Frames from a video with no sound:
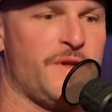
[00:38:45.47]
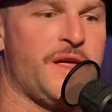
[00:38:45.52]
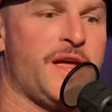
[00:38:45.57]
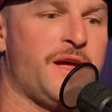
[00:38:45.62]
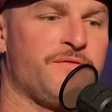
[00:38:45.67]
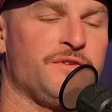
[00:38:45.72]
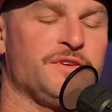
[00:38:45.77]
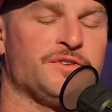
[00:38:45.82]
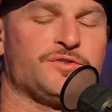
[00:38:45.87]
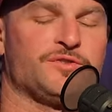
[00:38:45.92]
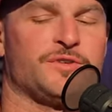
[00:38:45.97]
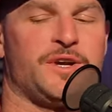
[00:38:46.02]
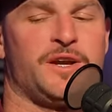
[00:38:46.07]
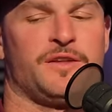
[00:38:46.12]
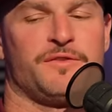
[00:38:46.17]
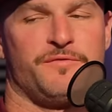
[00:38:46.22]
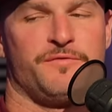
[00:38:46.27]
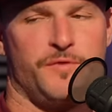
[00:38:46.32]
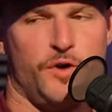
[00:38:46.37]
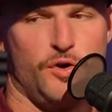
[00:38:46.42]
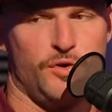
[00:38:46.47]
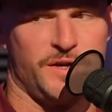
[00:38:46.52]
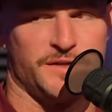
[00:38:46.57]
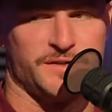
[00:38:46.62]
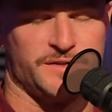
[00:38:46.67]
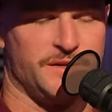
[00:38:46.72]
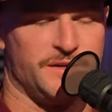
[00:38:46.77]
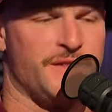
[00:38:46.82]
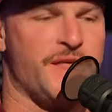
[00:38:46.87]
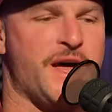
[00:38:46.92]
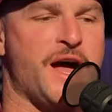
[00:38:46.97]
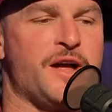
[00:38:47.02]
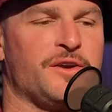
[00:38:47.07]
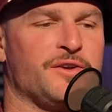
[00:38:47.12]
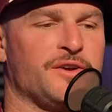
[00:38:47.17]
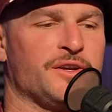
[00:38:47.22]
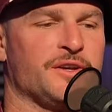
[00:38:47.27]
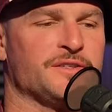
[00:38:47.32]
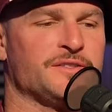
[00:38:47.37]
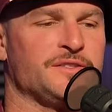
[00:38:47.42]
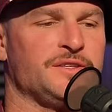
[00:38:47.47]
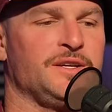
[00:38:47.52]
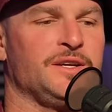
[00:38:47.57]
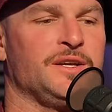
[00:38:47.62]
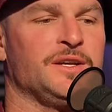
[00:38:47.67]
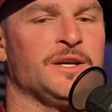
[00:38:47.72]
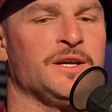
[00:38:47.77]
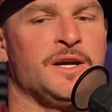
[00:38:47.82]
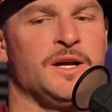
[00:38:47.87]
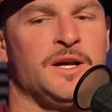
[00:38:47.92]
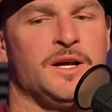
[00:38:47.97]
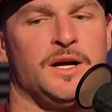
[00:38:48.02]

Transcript: heavy strength focus on that, you're going to see